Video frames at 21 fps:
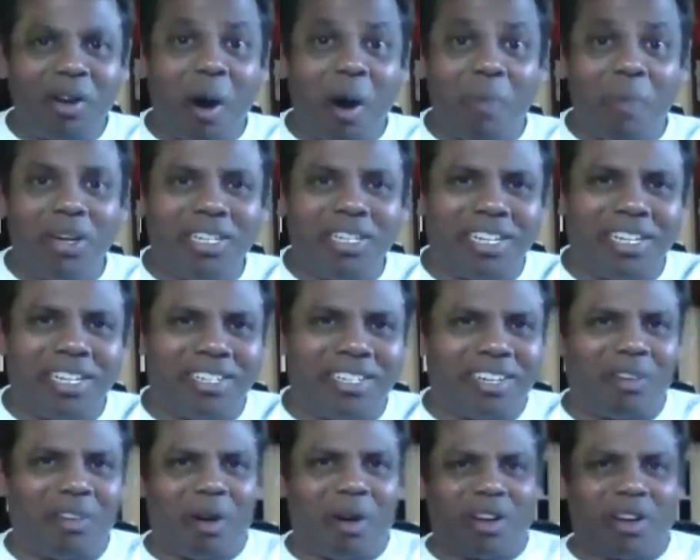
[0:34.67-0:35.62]

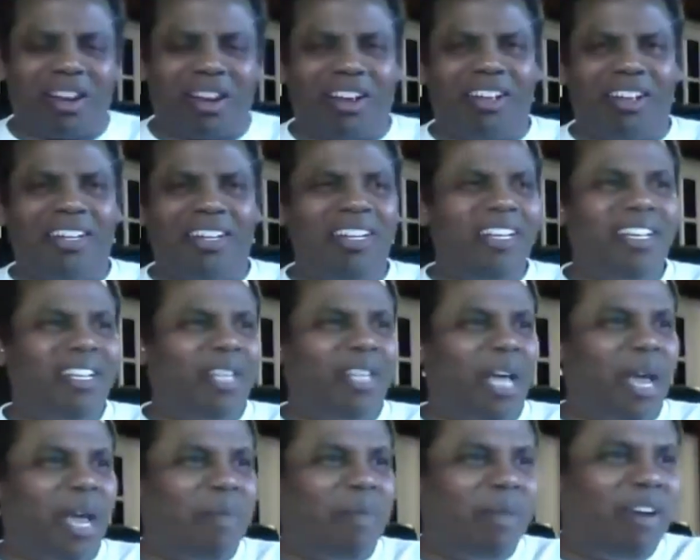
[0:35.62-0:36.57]
commentator on the
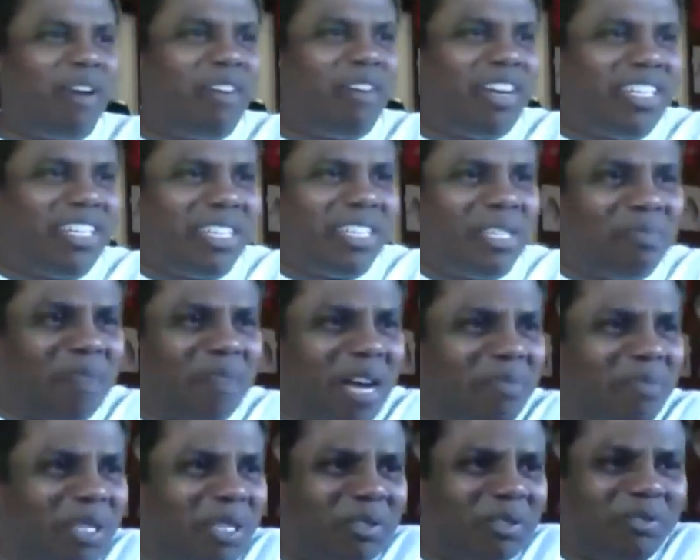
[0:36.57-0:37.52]
immigration
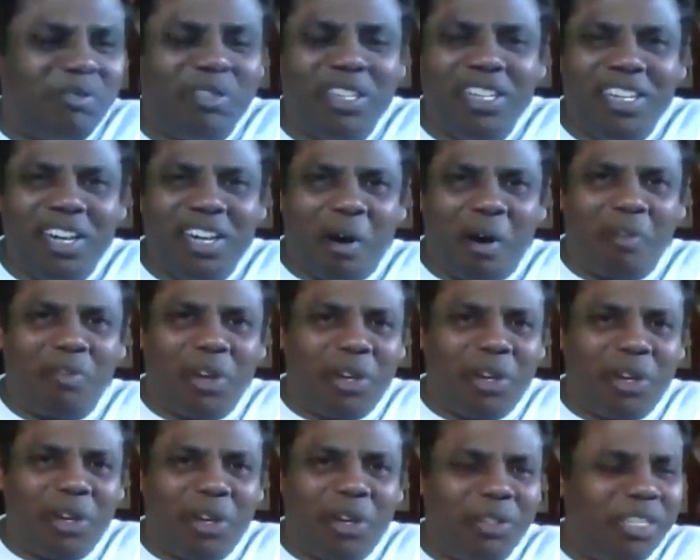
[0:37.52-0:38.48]
department of New
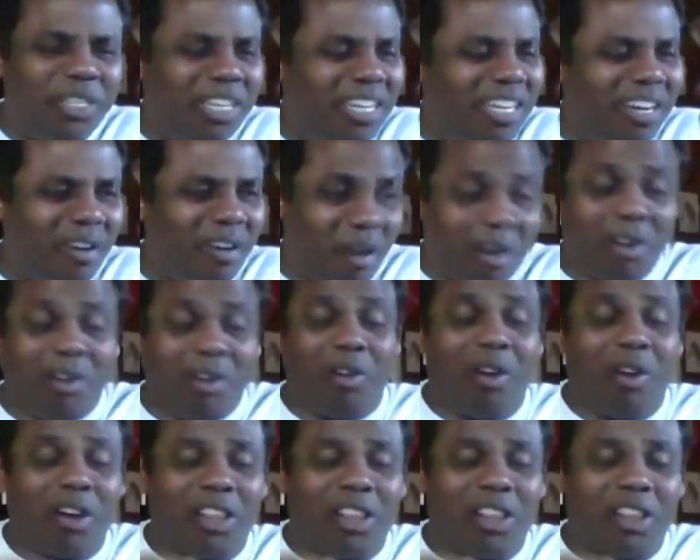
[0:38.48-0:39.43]
Zealand, or not
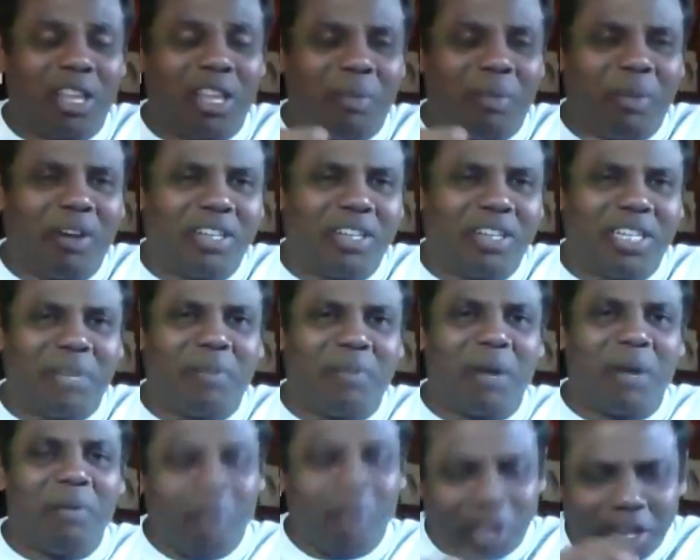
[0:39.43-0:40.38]
on the immigration department,
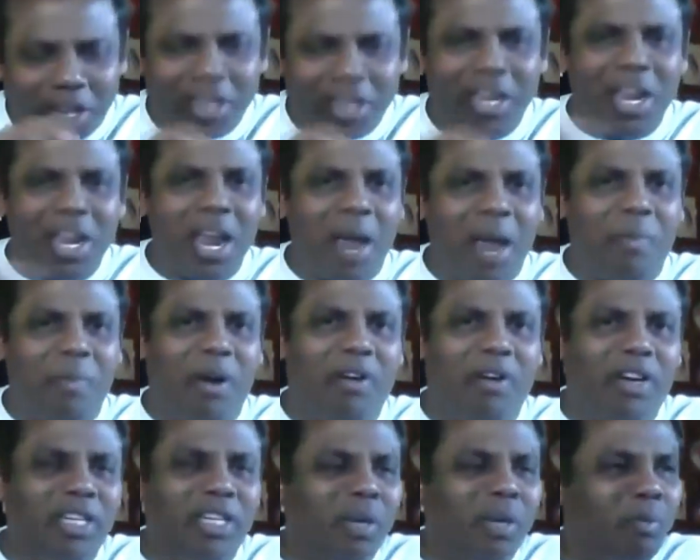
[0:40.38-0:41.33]
on the
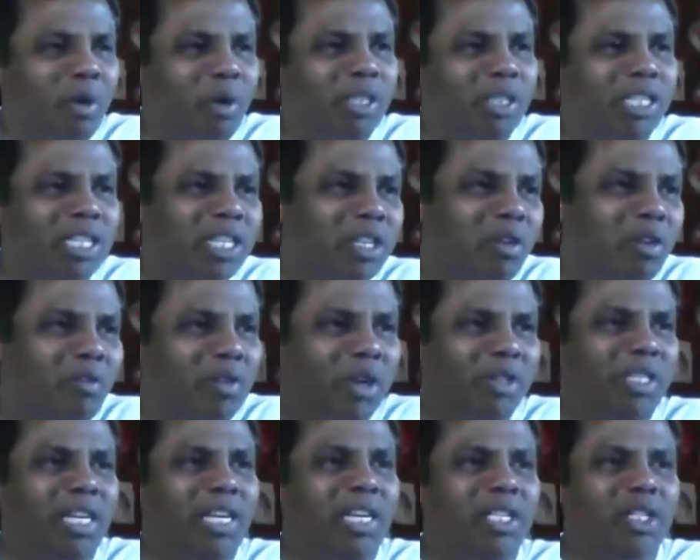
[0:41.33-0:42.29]
immigration processes of New
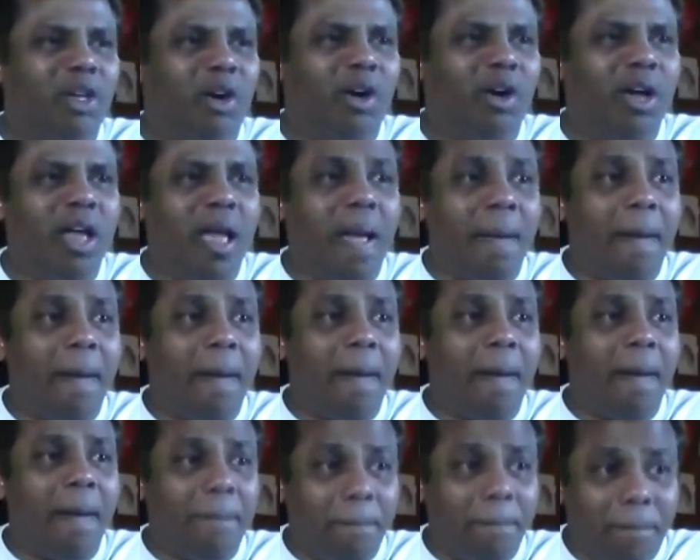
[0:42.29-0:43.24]
Zealand. So
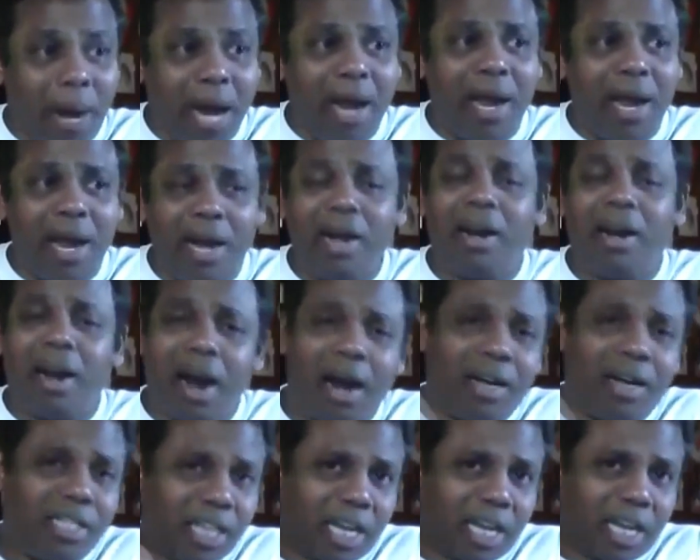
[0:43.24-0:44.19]
by and
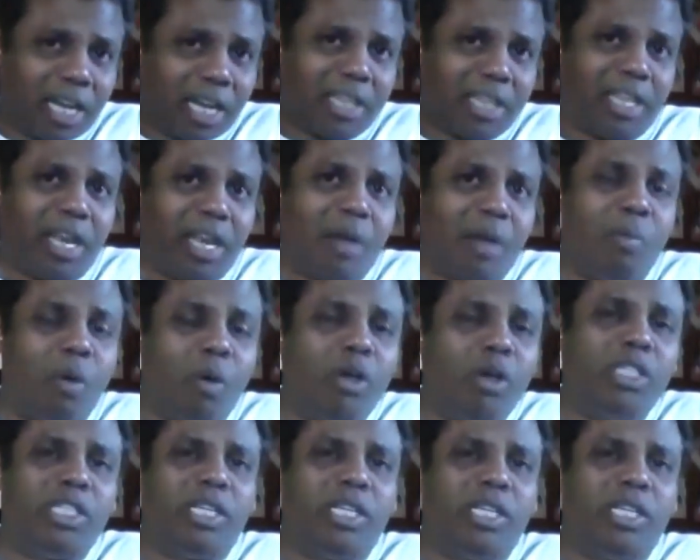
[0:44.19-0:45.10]
large, I think most